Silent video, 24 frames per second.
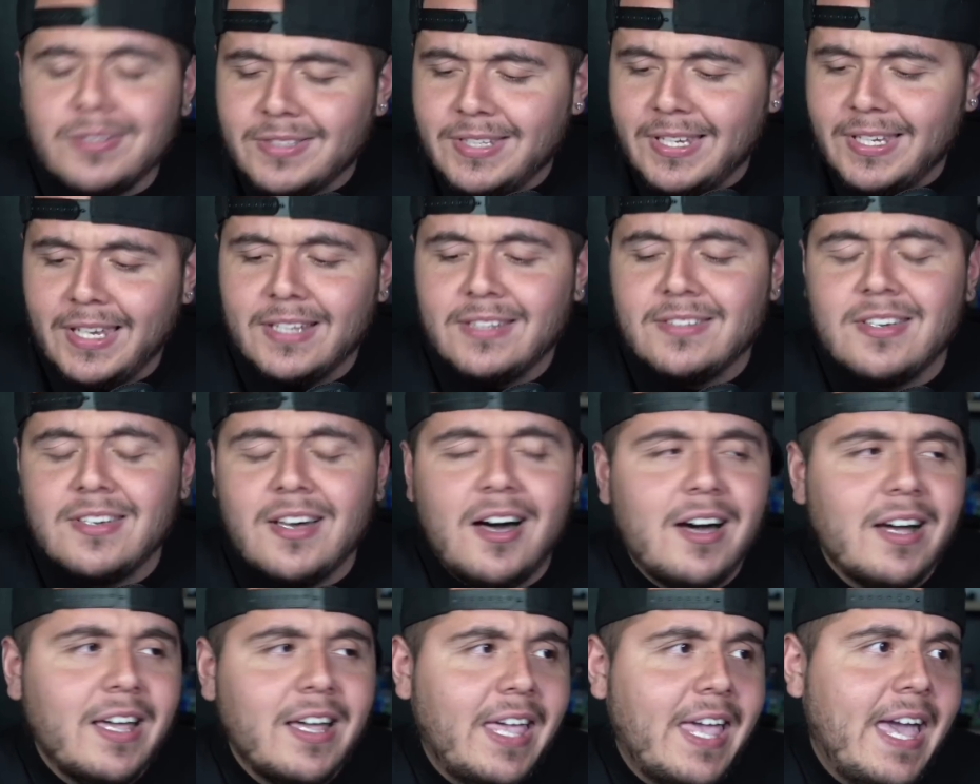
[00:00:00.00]

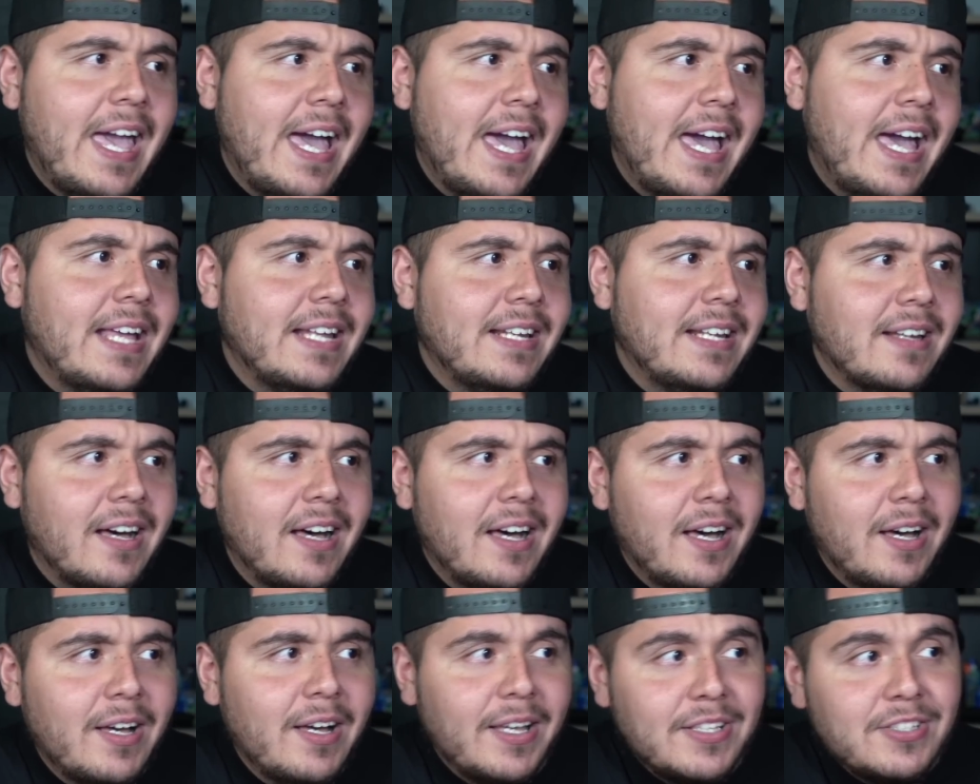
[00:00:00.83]
TikTok and
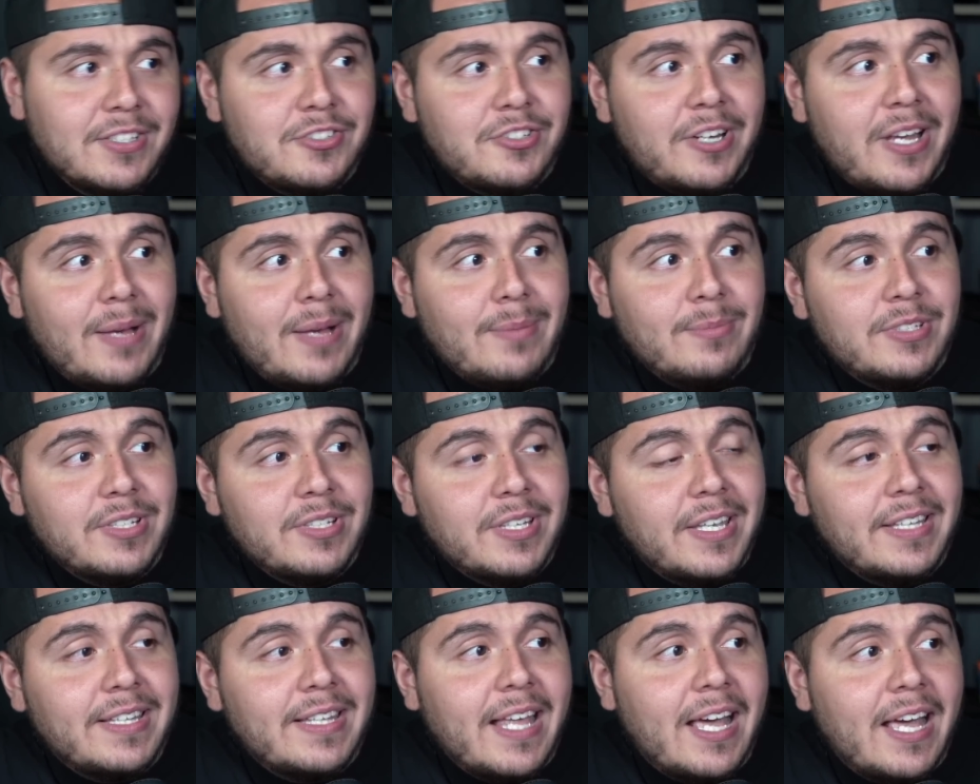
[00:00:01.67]
Instagram
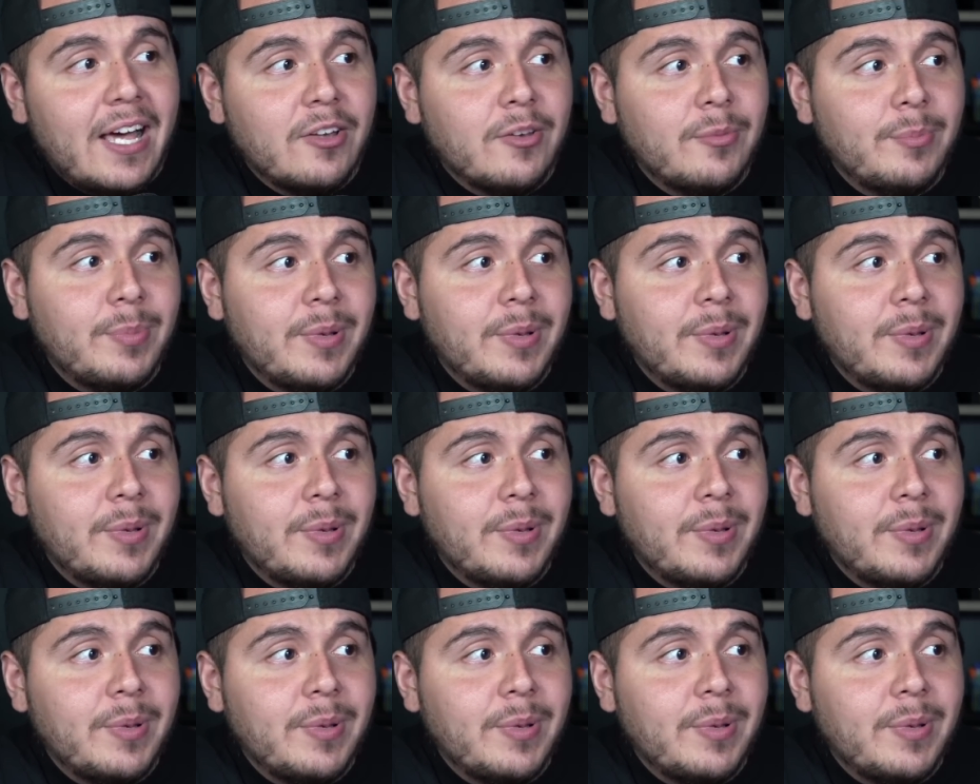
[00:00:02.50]
took it down.